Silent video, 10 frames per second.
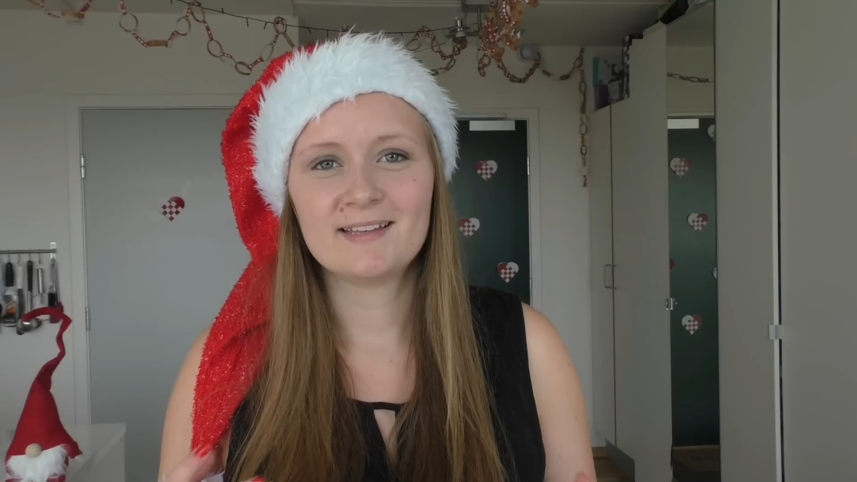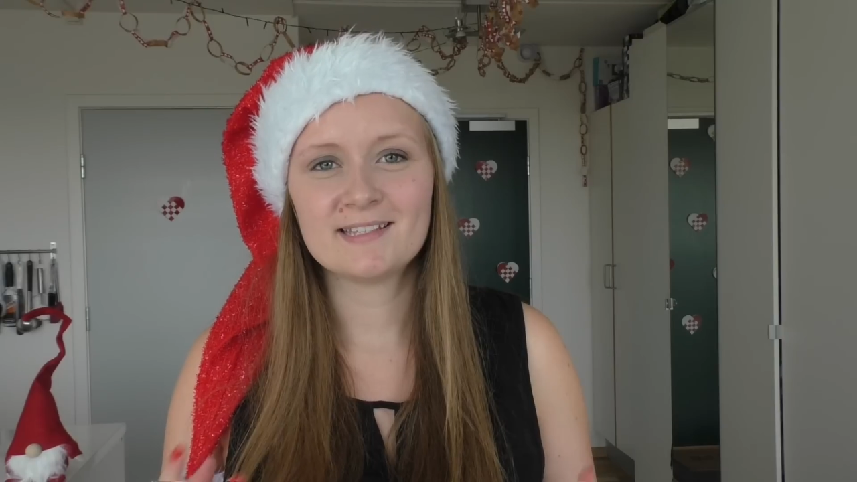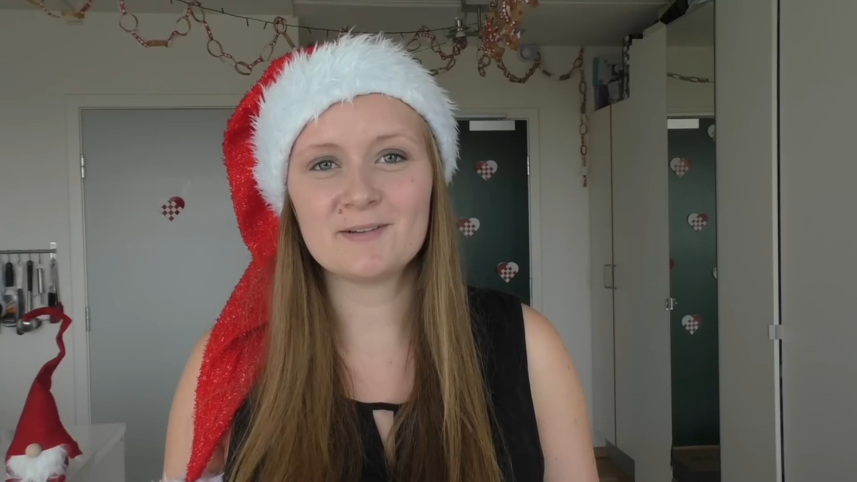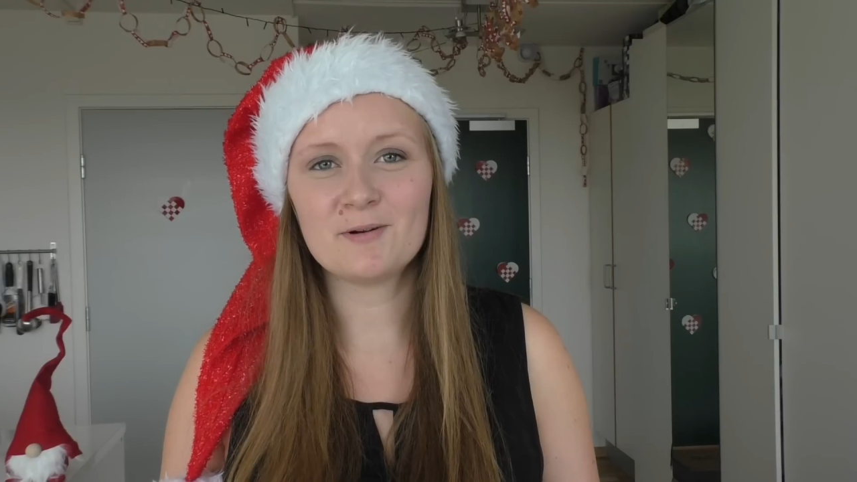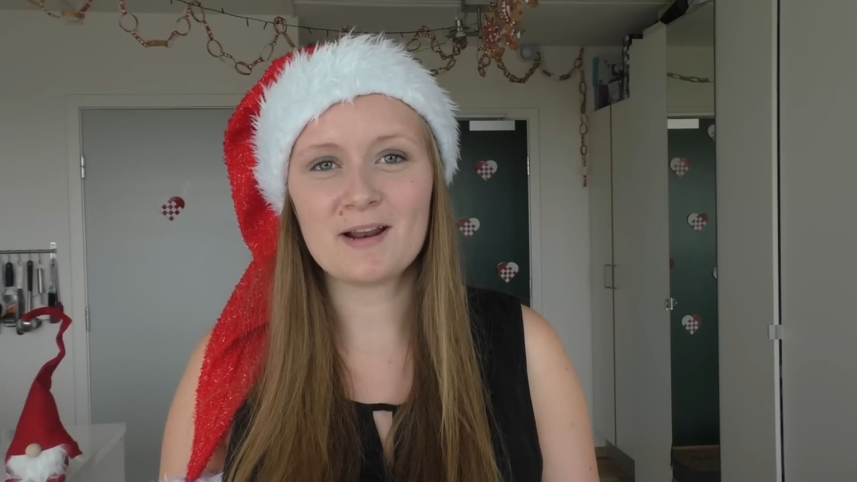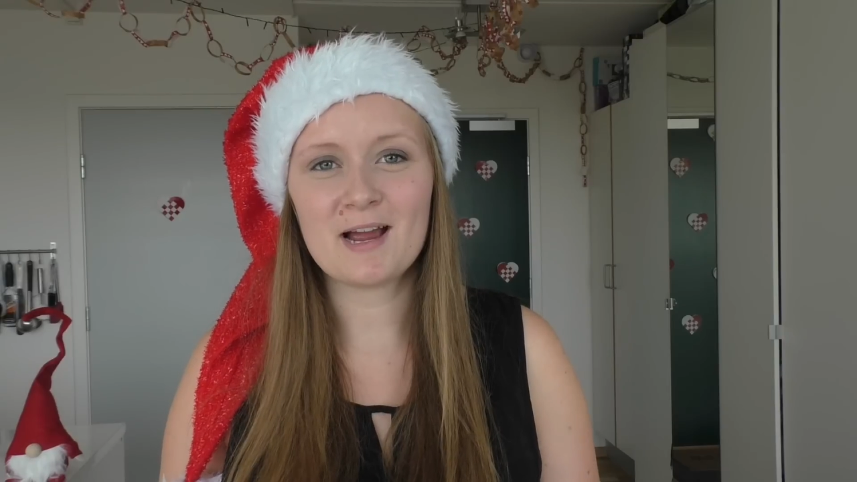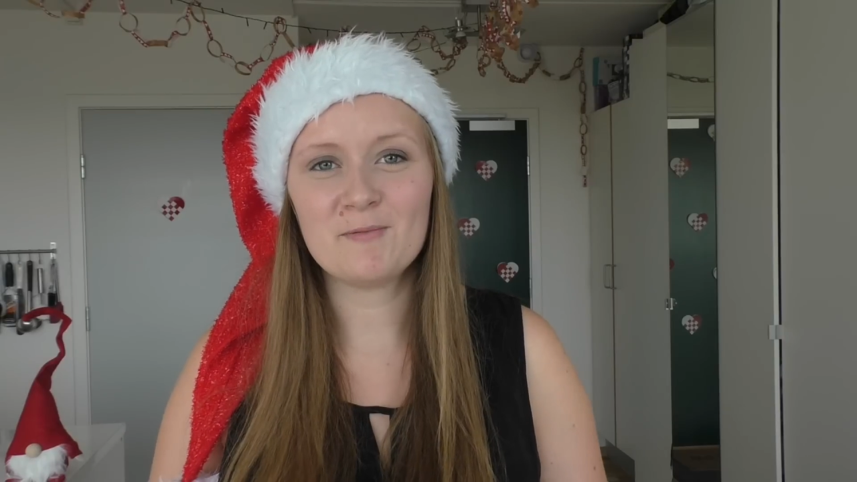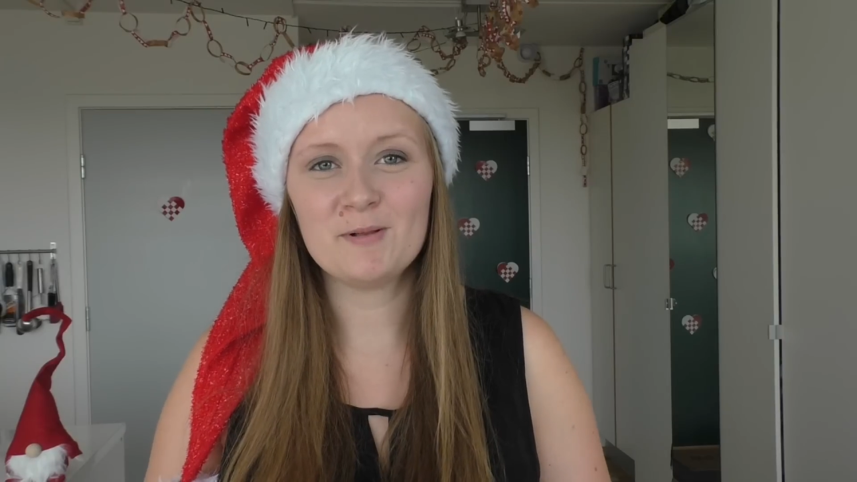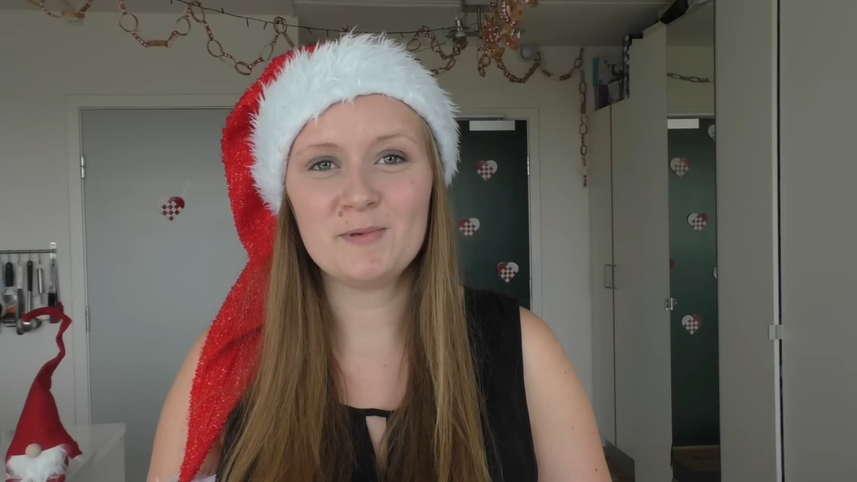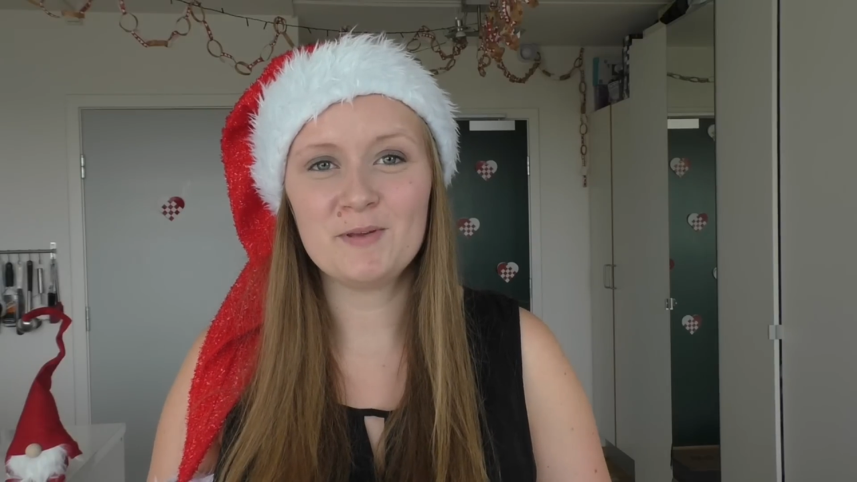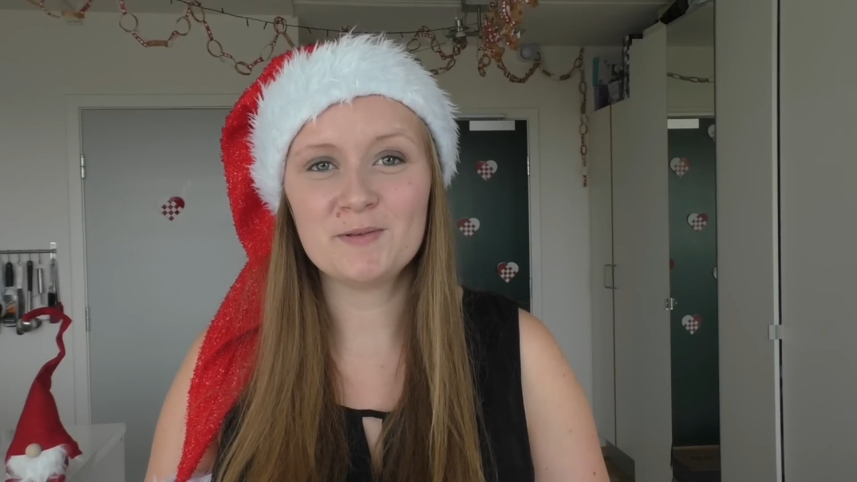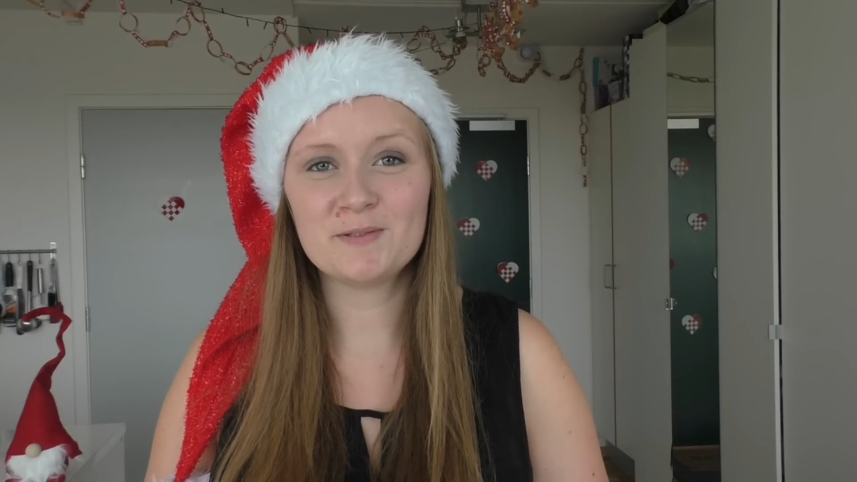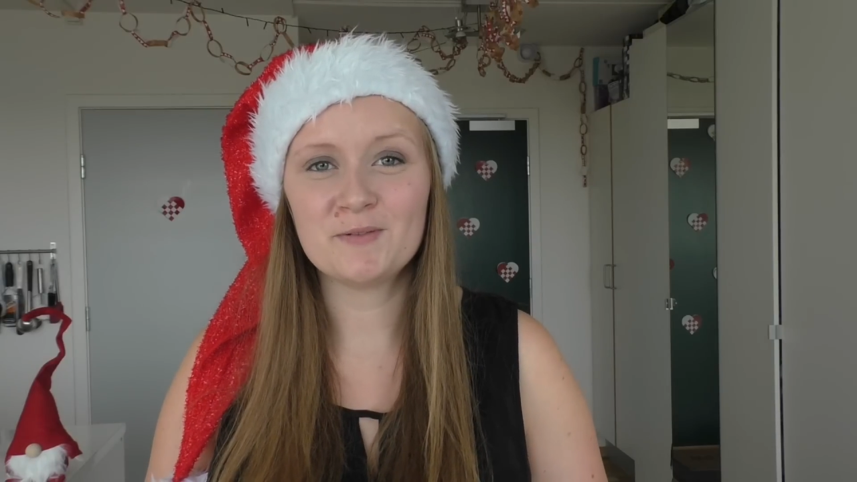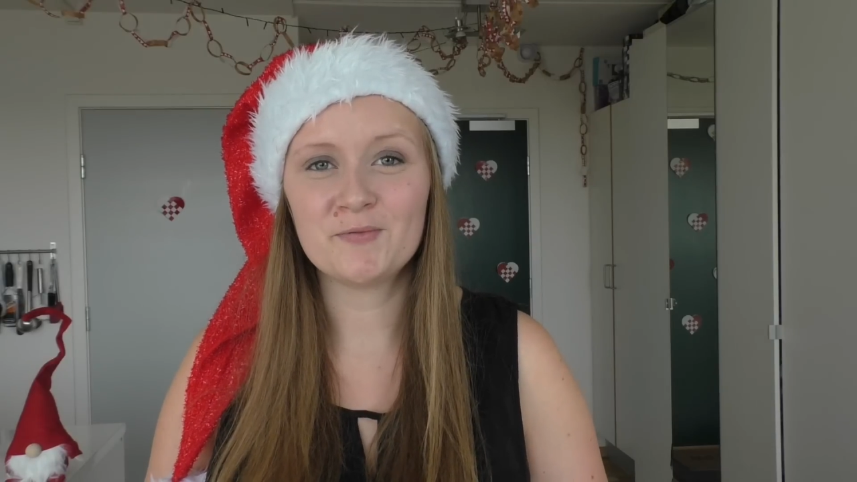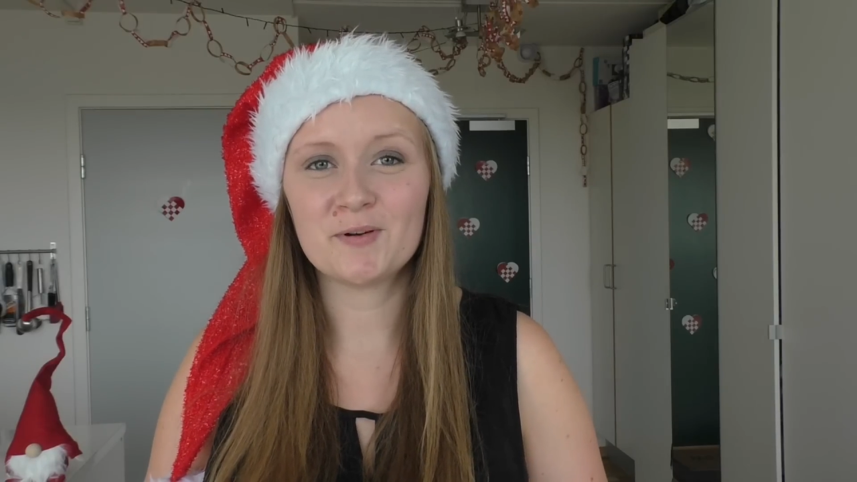So what I will be
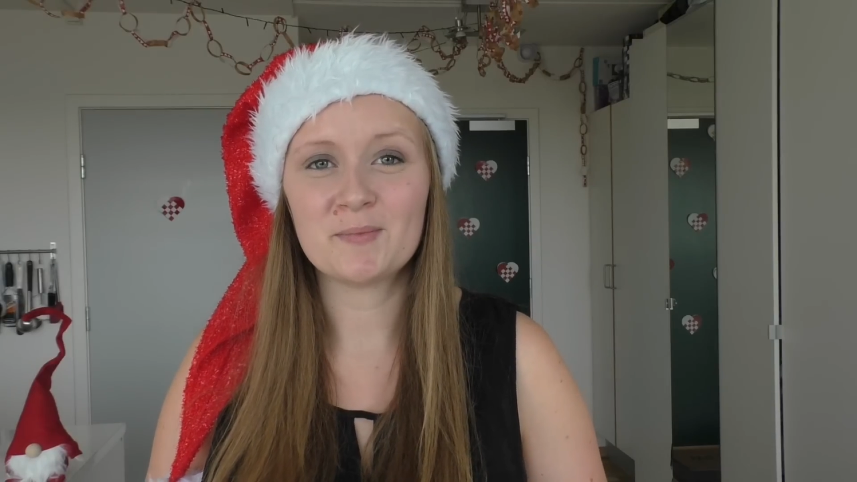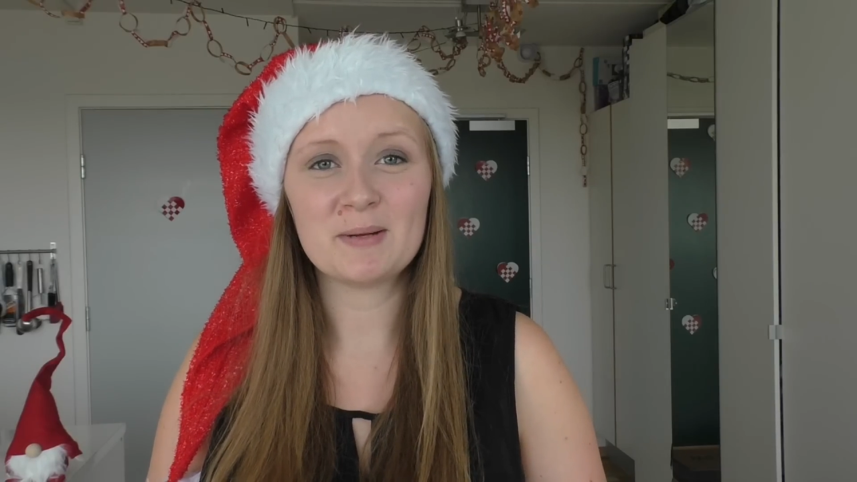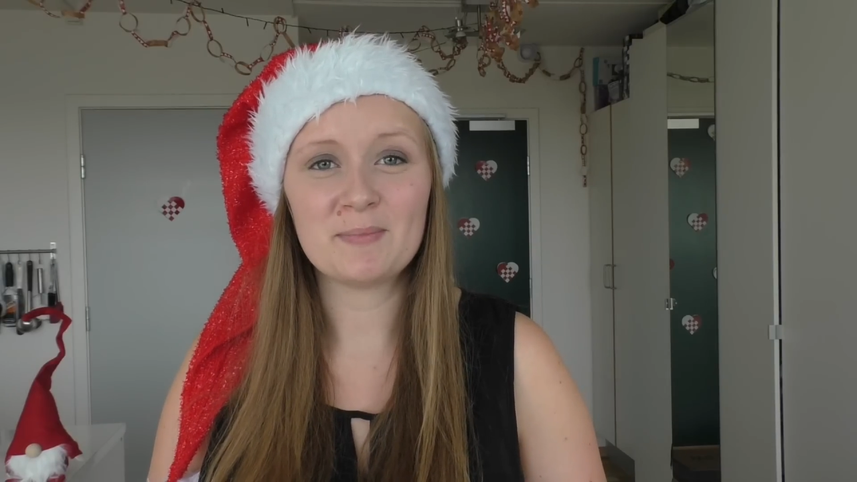using for my